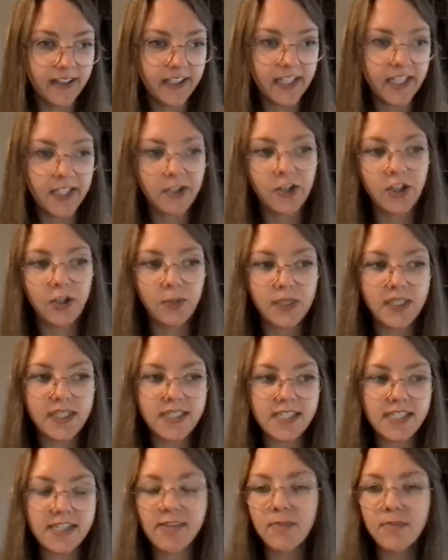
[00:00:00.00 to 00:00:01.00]
it could be
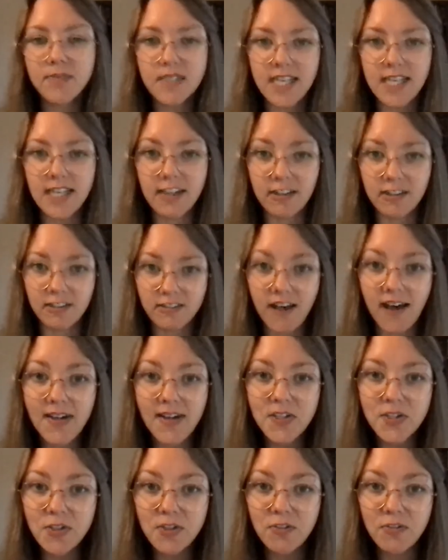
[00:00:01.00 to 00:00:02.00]
deemed a
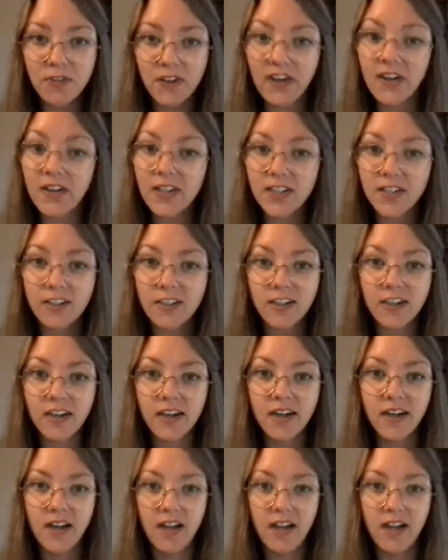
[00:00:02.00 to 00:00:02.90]
colossal failure.